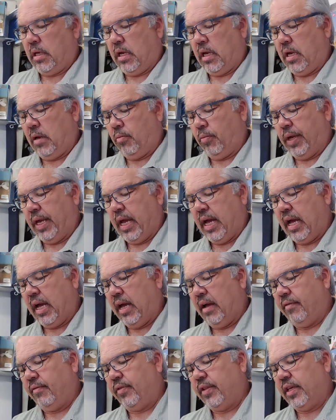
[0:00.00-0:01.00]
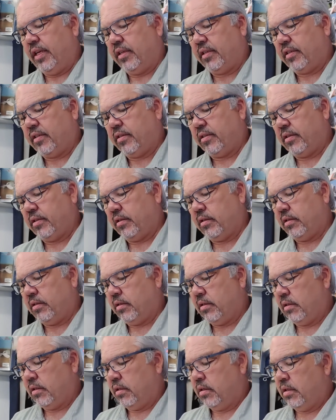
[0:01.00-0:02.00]
And we have this
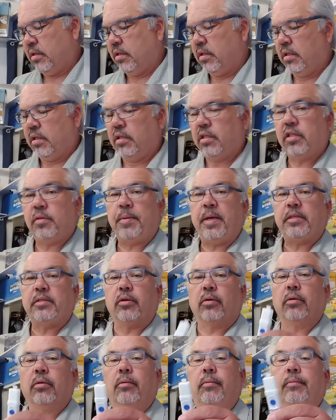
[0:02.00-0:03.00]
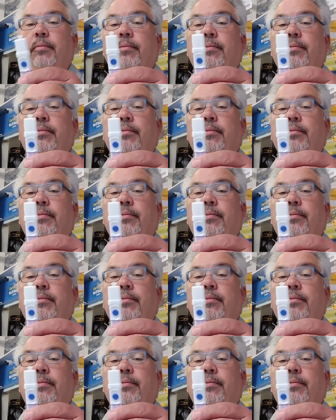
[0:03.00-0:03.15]
dispenser.